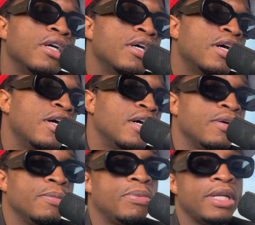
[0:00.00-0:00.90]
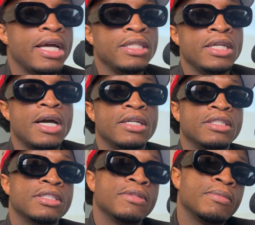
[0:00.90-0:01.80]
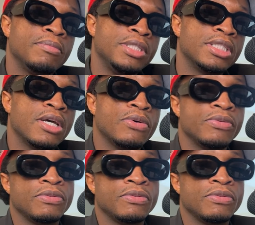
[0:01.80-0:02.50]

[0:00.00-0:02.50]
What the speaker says: politely honest. Peace out.